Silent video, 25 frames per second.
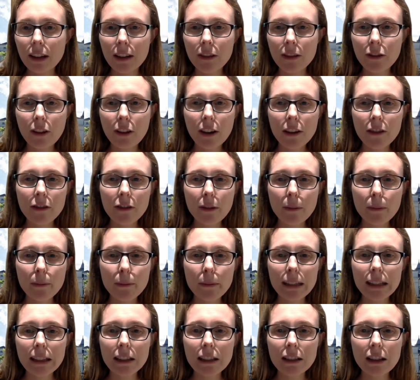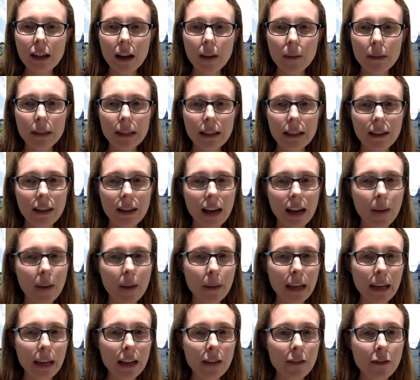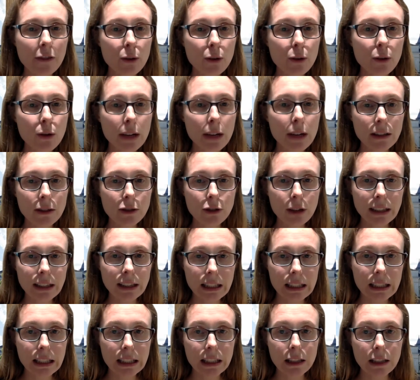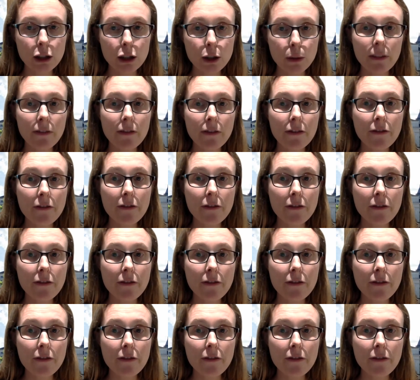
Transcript: I've misinterpreted that, but if you're interested in doing